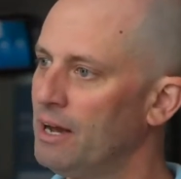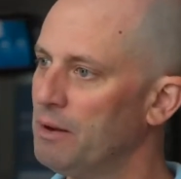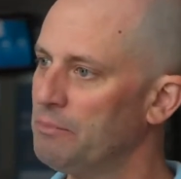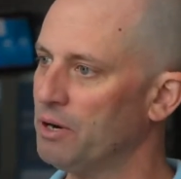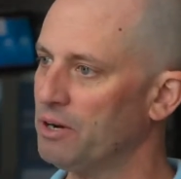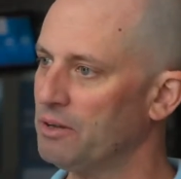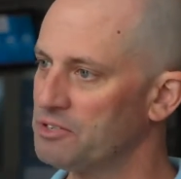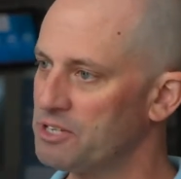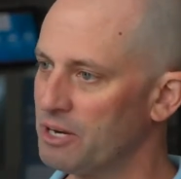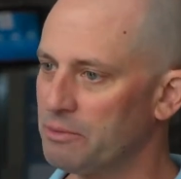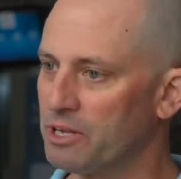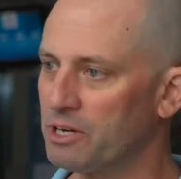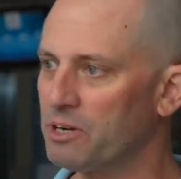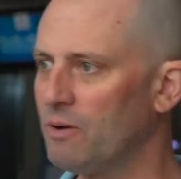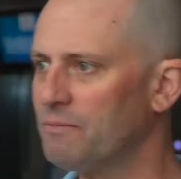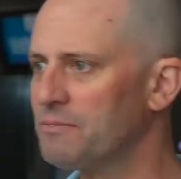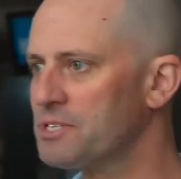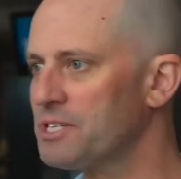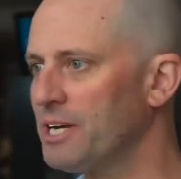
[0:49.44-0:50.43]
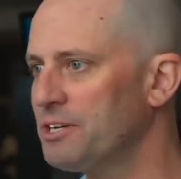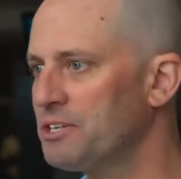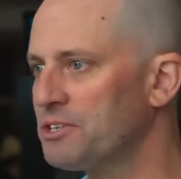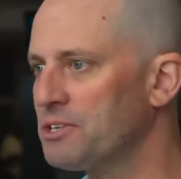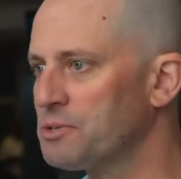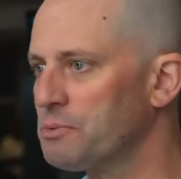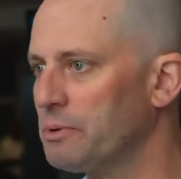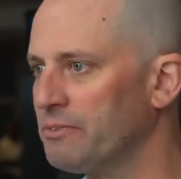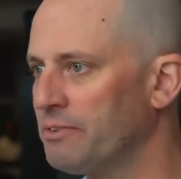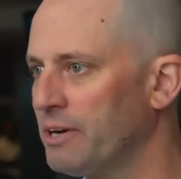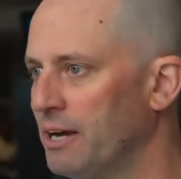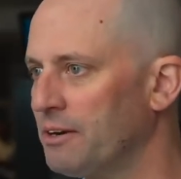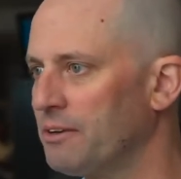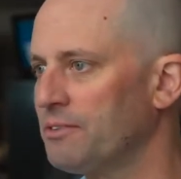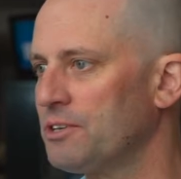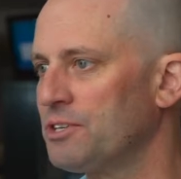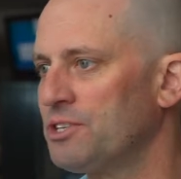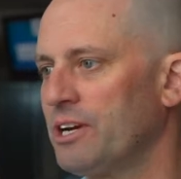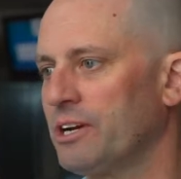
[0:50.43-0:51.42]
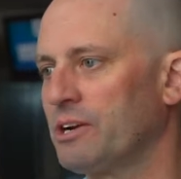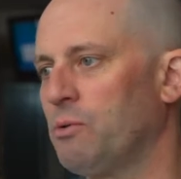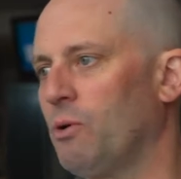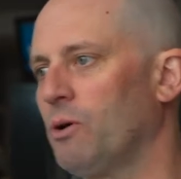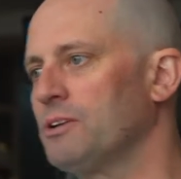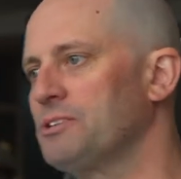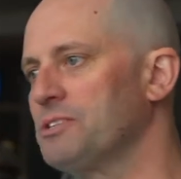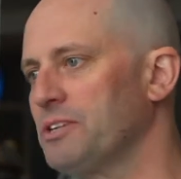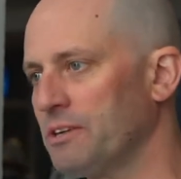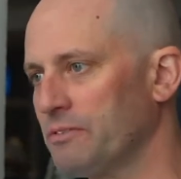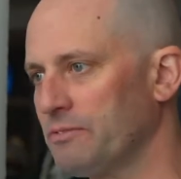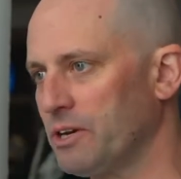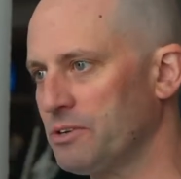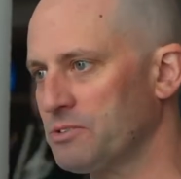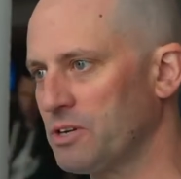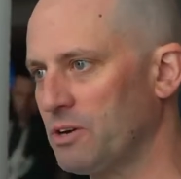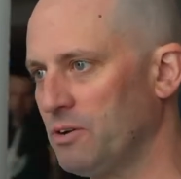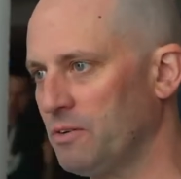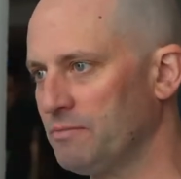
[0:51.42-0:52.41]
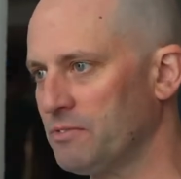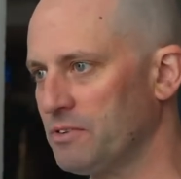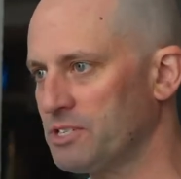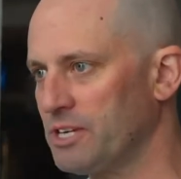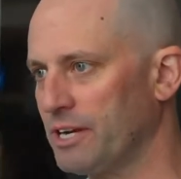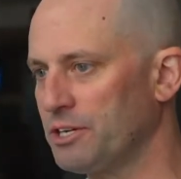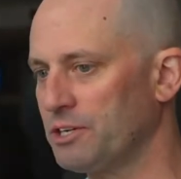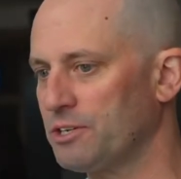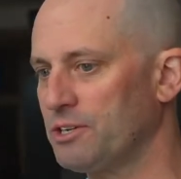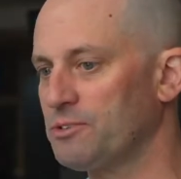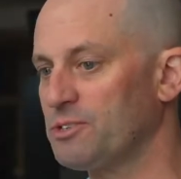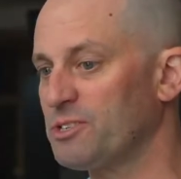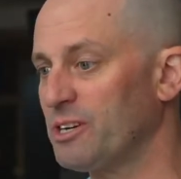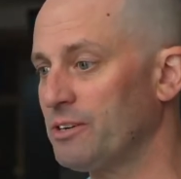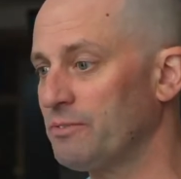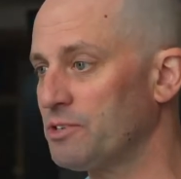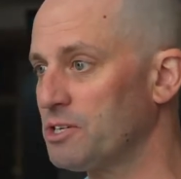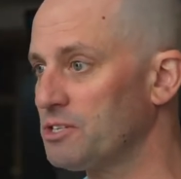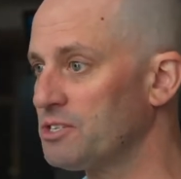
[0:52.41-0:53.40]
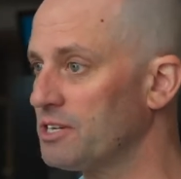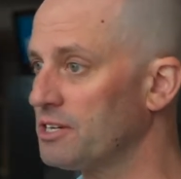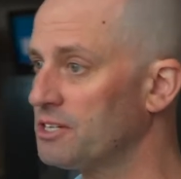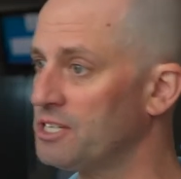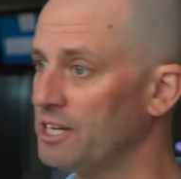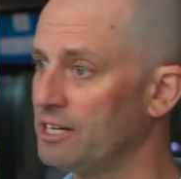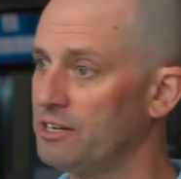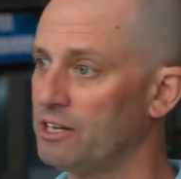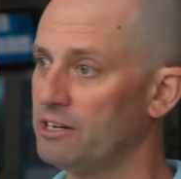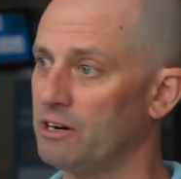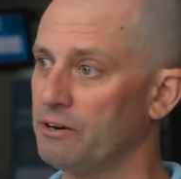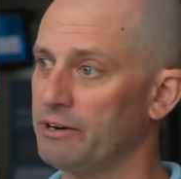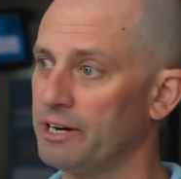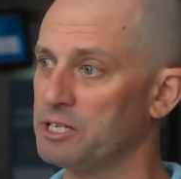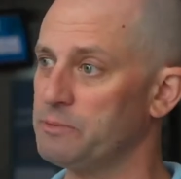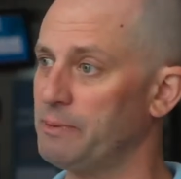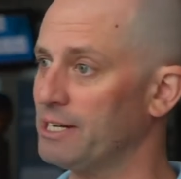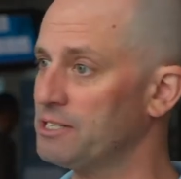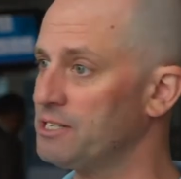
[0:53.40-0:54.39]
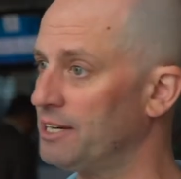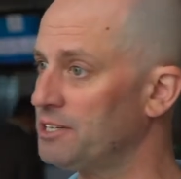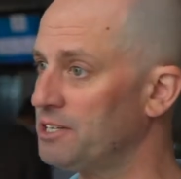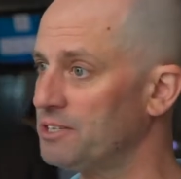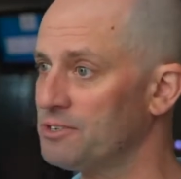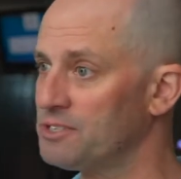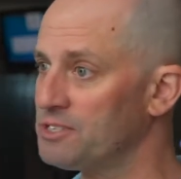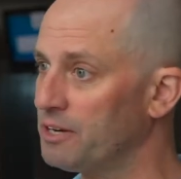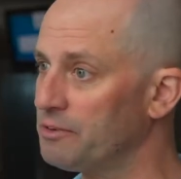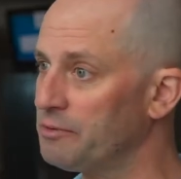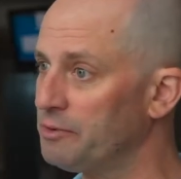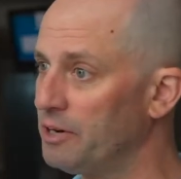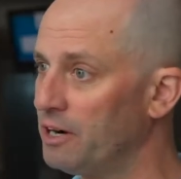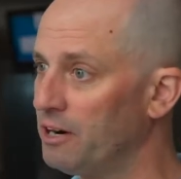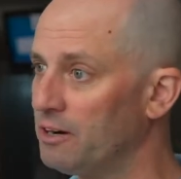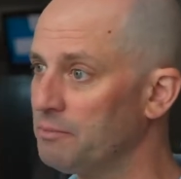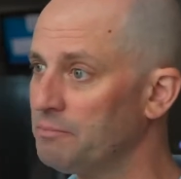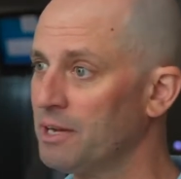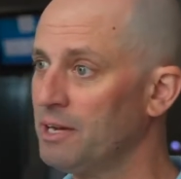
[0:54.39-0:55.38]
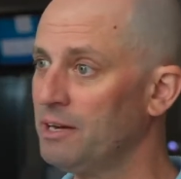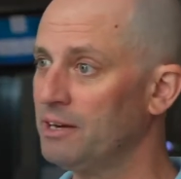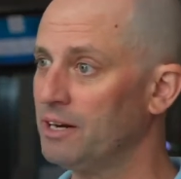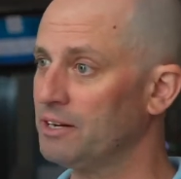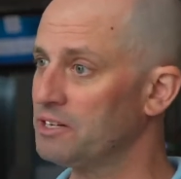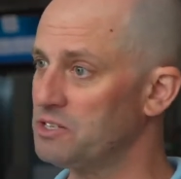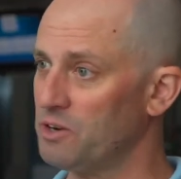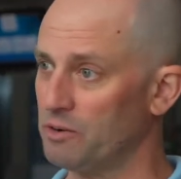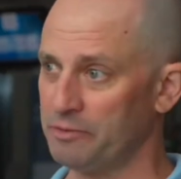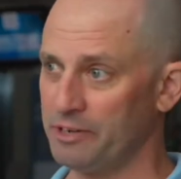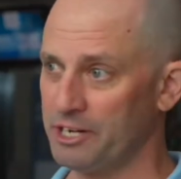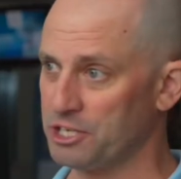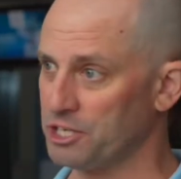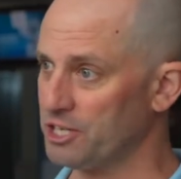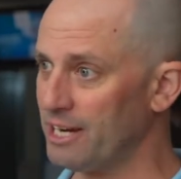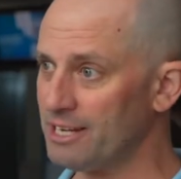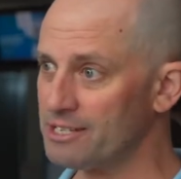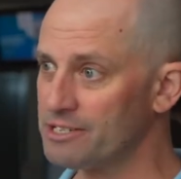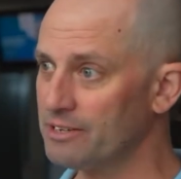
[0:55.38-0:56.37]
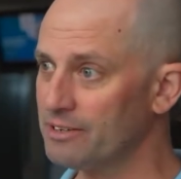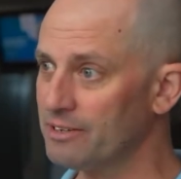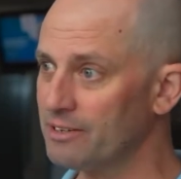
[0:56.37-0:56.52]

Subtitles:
But some of the conversations we've had and the sheer quality of those conversations have just exceeded our expectations so far. And it's not finished yet.